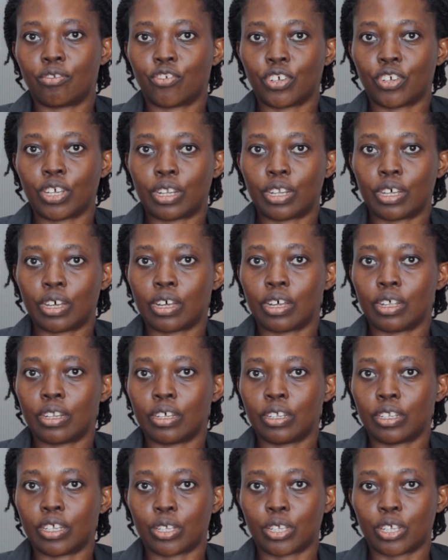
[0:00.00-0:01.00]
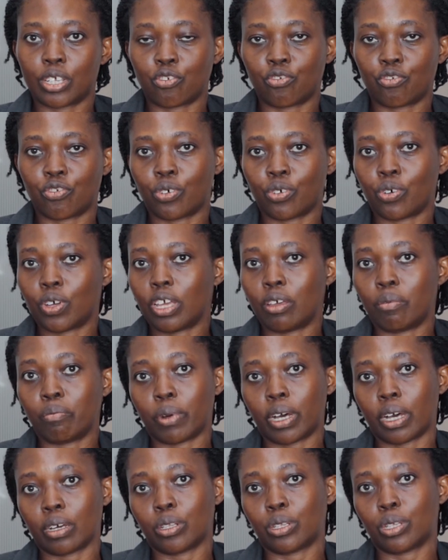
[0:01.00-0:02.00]
gender and intersectional
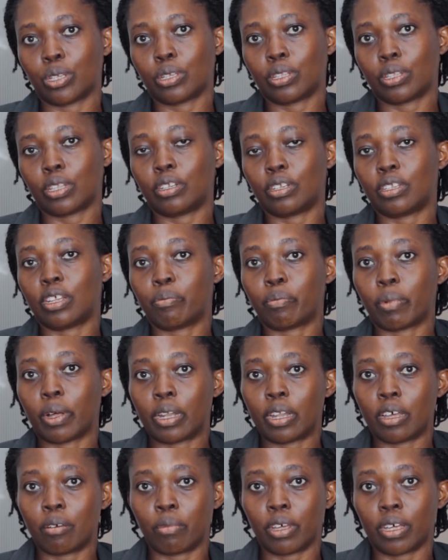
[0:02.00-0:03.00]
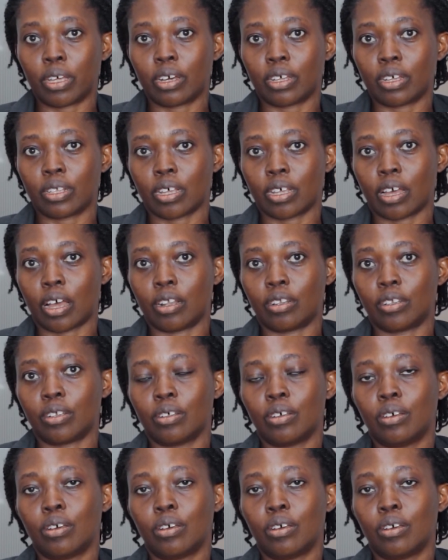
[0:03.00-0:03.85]
impacts that the pandemic has had